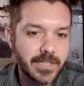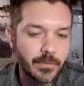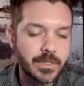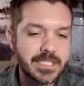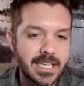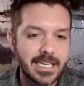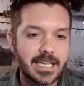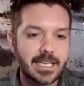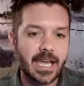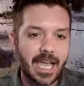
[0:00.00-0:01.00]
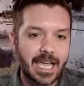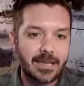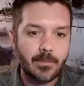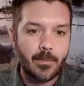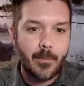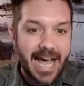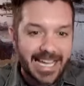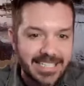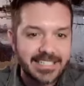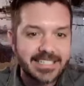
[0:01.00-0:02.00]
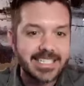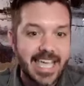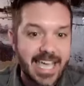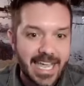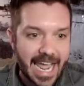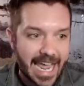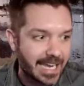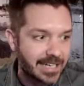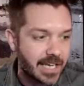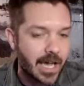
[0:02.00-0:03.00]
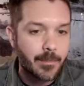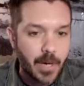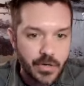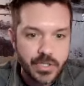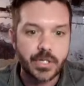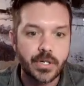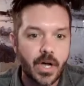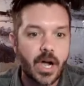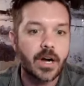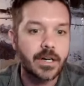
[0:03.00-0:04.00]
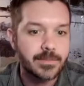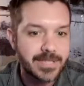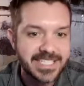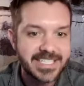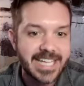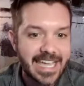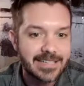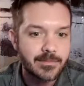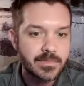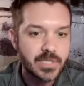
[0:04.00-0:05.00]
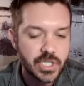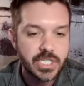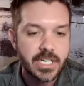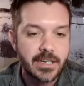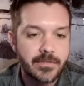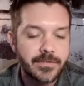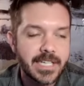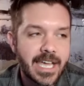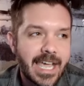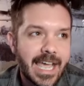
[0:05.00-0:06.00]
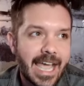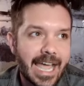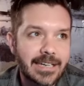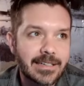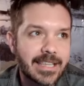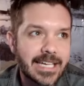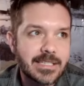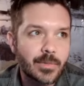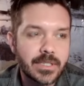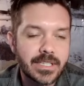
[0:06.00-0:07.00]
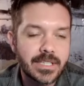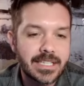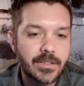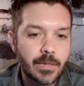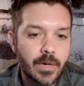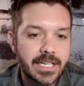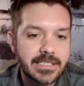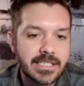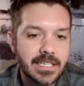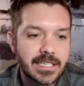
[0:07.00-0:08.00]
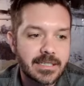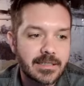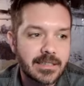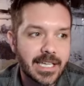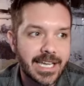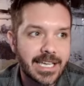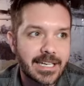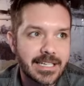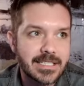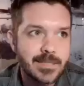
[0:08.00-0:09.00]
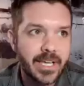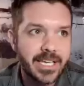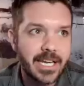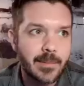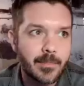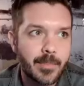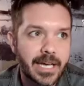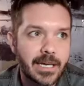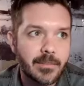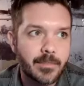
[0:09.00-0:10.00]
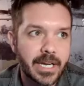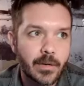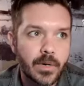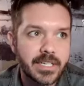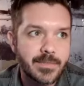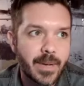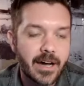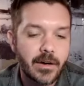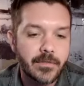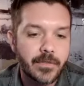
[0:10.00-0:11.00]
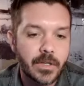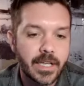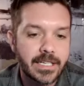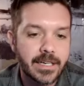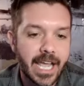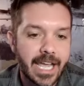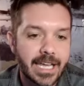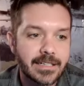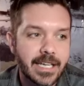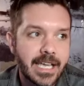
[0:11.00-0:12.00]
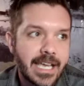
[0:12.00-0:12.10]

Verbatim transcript: It was a a mindset and emotional heart state shift and that's really the only way to that I can explain it but but it was powerful and and